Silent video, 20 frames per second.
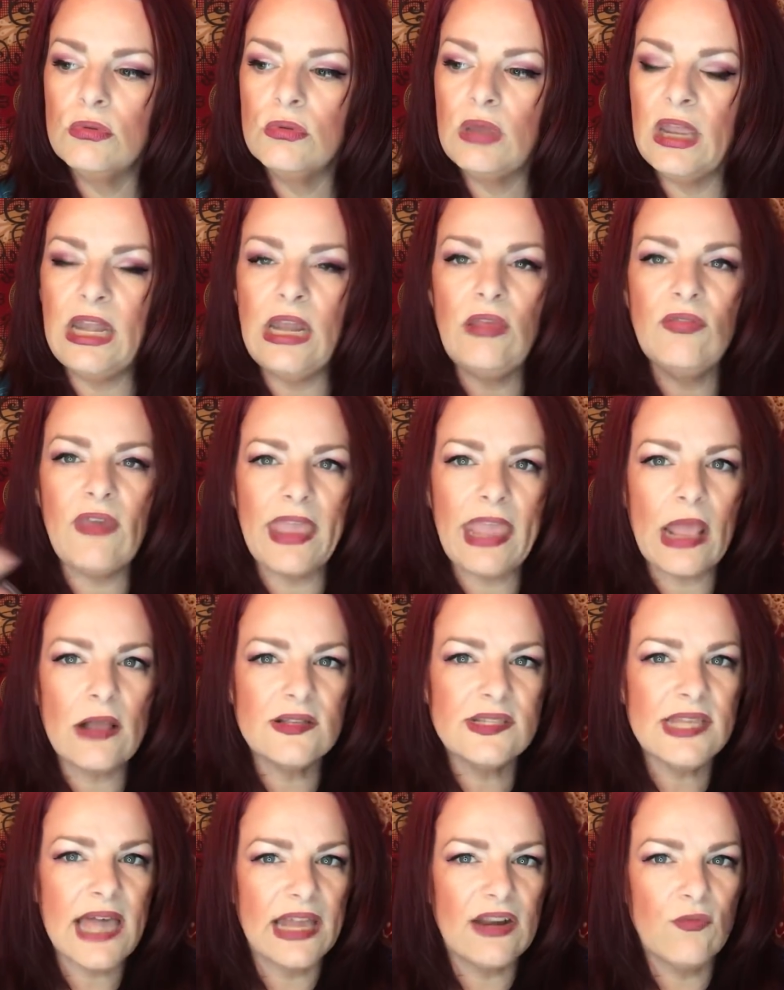anything
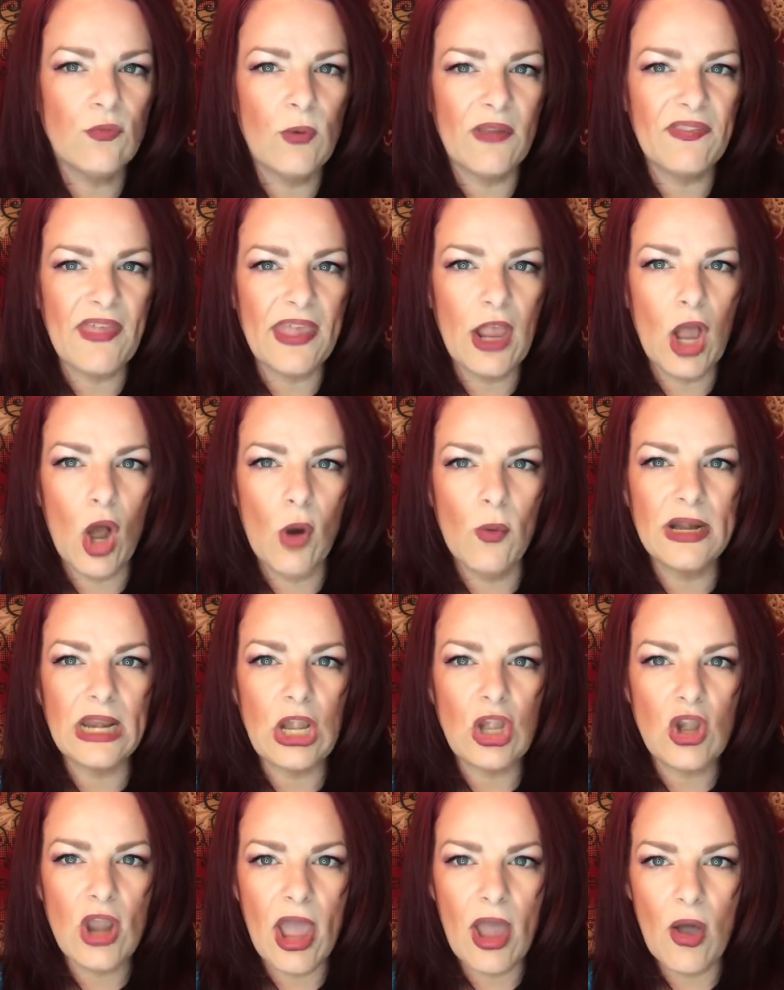outside of what they
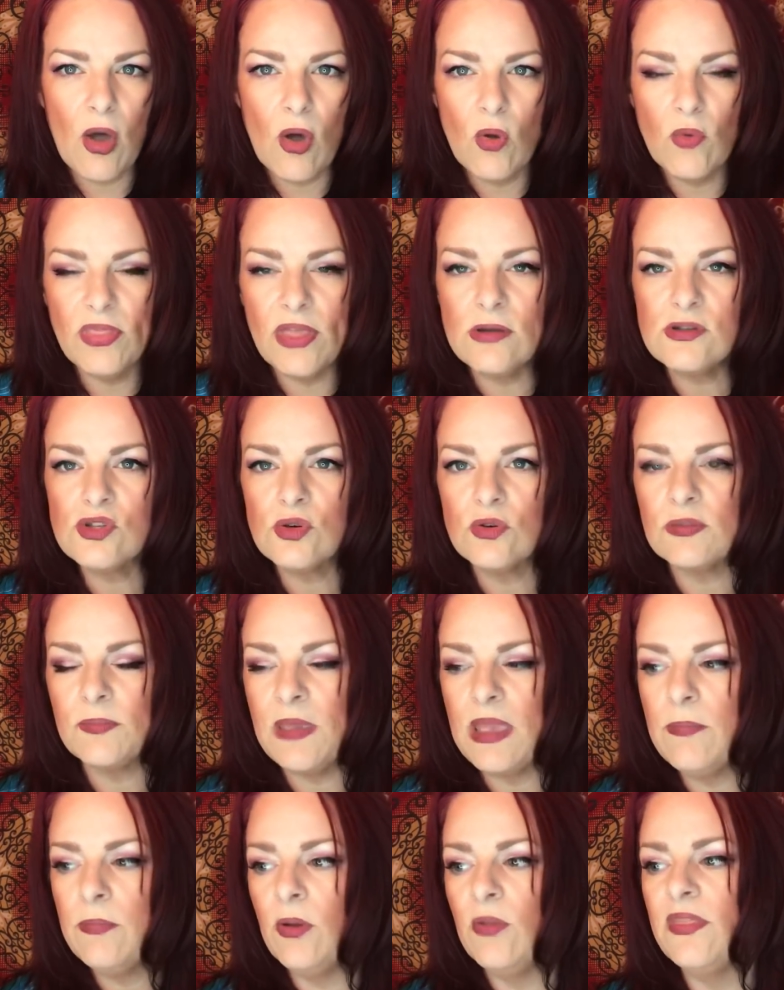already know. Those are the
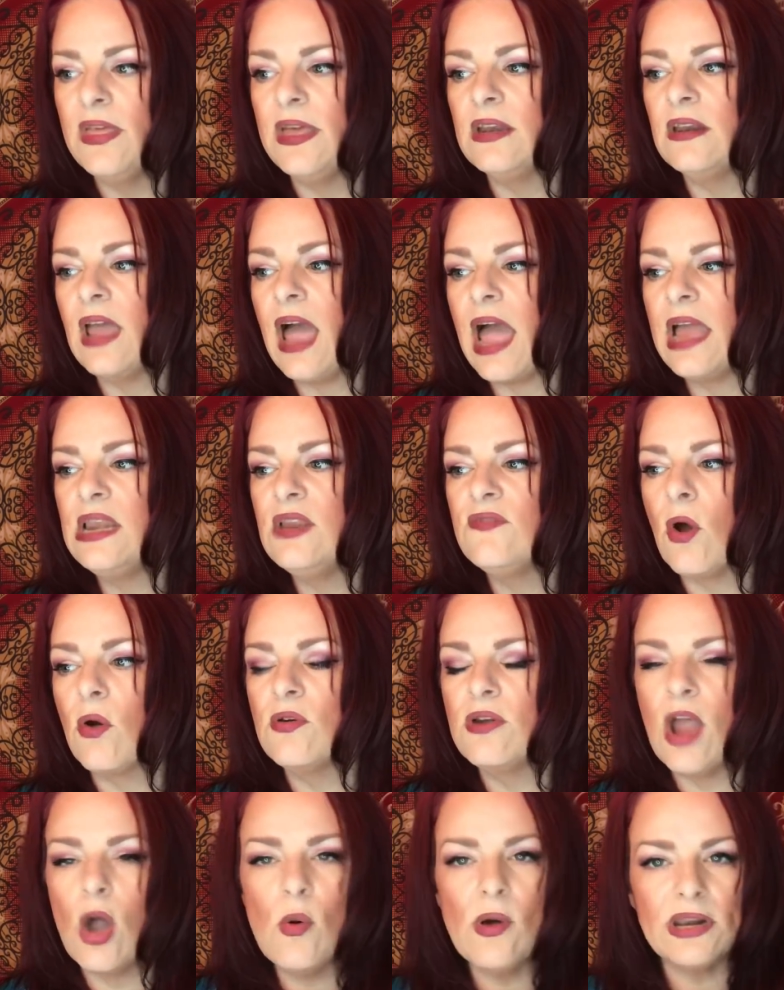people that kind of
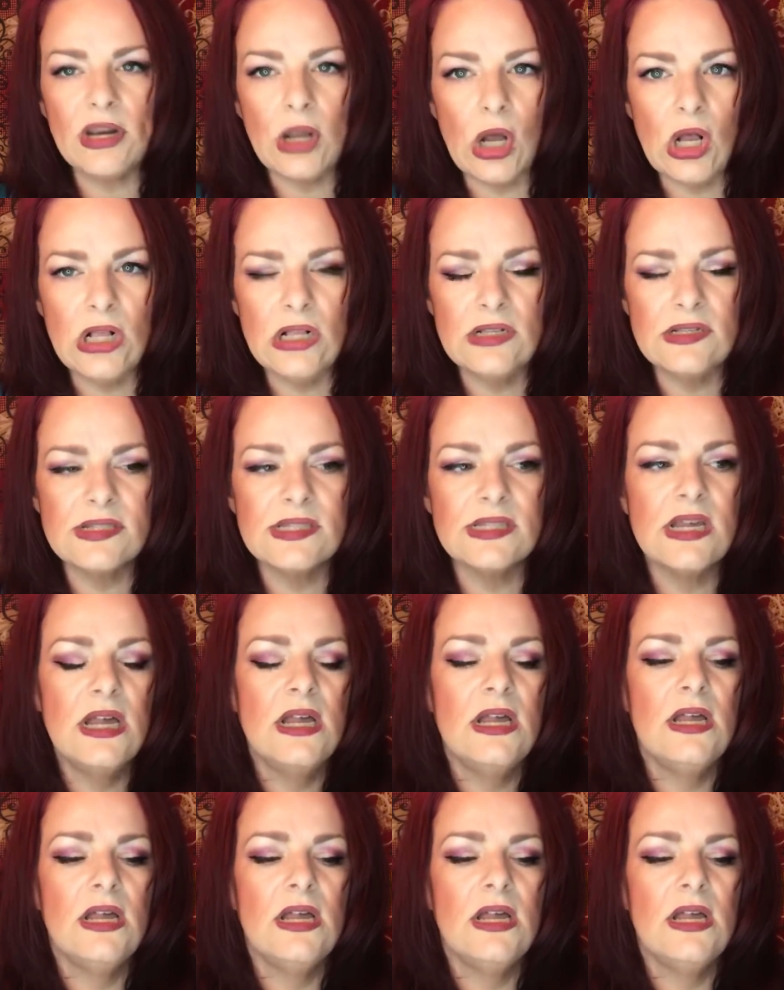are know-it-alls.